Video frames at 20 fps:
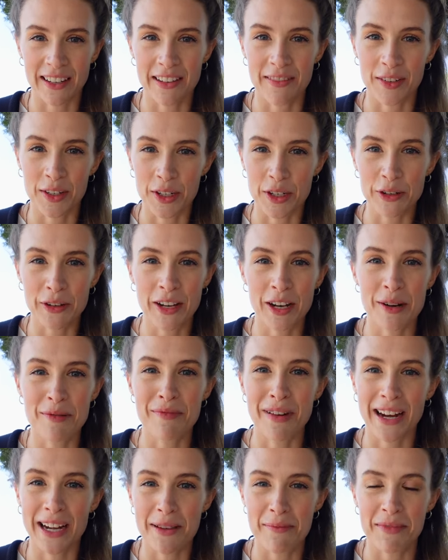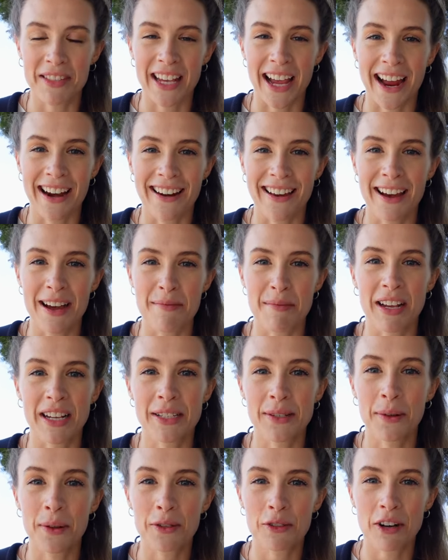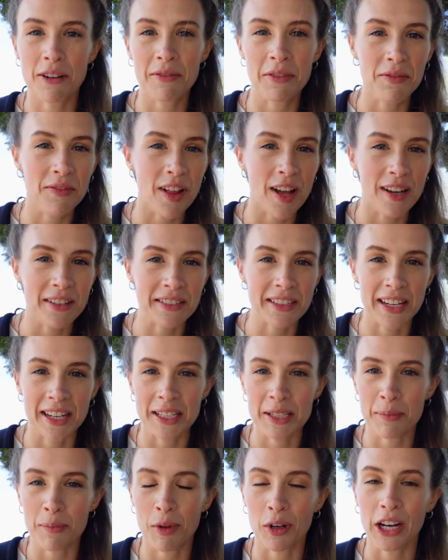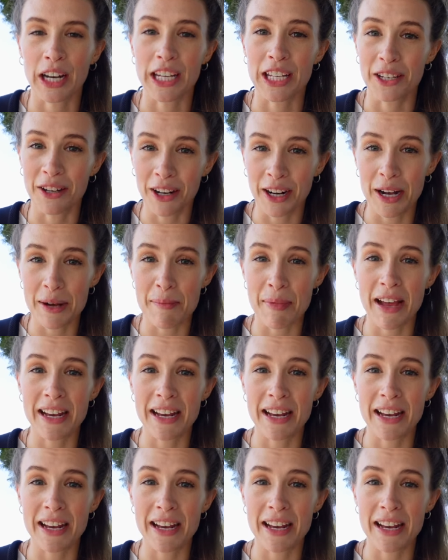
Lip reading: If you're new here, my name is Anna. I make solo travel vlogs exploring Europe